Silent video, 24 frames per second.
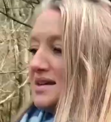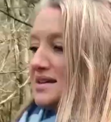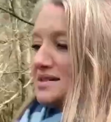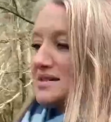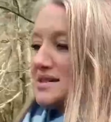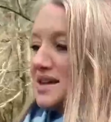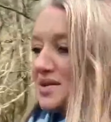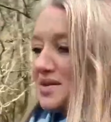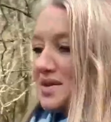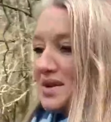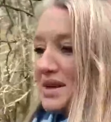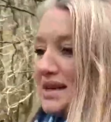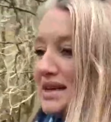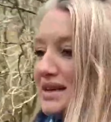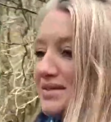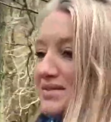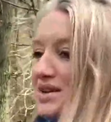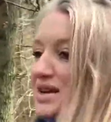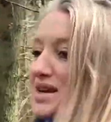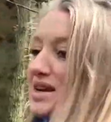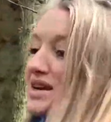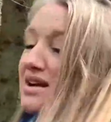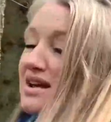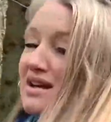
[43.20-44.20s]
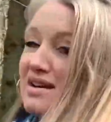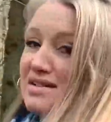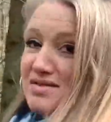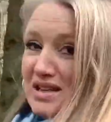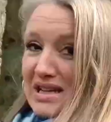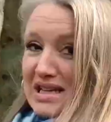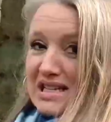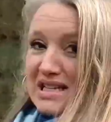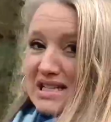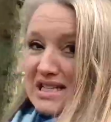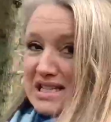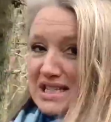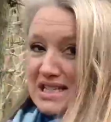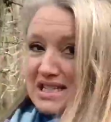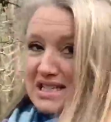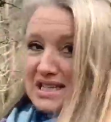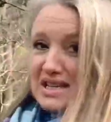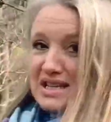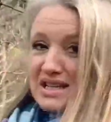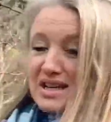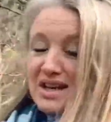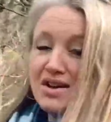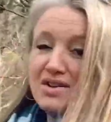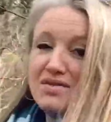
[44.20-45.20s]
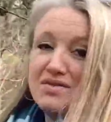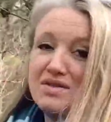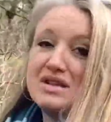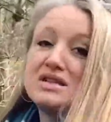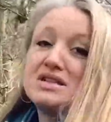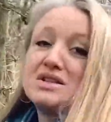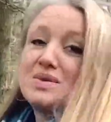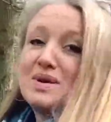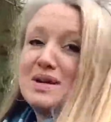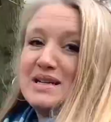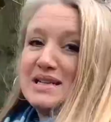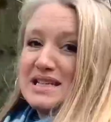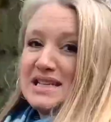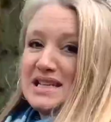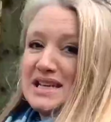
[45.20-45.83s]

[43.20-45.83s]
to go and live in a lively city for 20